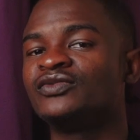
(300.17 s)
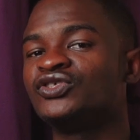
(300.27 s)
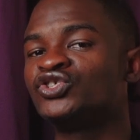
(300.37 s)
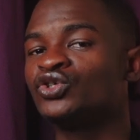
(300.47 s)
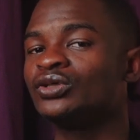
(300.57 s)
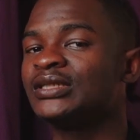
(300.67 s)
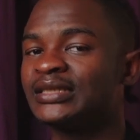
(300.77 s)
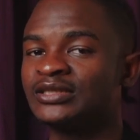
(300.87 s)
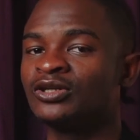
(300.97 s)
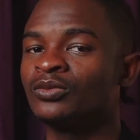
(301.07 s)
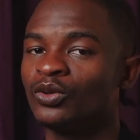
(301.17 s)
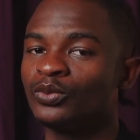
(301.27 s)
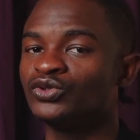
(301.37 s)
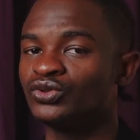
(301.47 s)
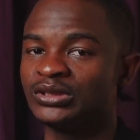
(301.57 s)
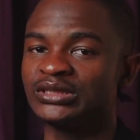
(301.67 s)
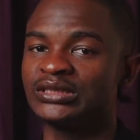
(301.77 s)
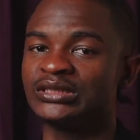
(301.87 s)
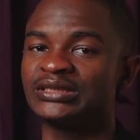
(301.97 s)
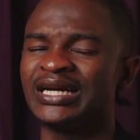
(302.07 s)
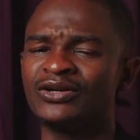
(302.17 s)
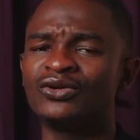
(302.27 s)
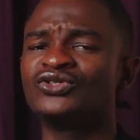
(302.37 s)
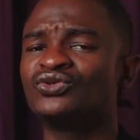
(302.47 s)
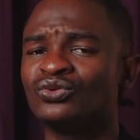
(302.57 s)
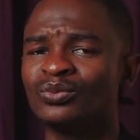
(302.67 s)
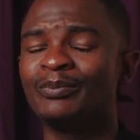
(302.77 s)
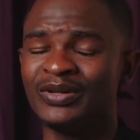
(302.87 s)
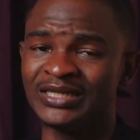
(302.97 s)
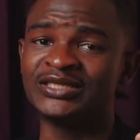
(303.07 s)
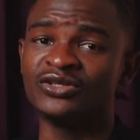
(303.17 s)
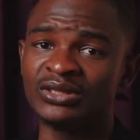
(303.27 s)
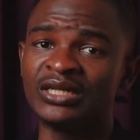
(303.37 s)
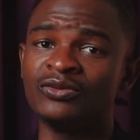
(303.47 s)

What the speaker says: the shorter term opportunities, and also plays a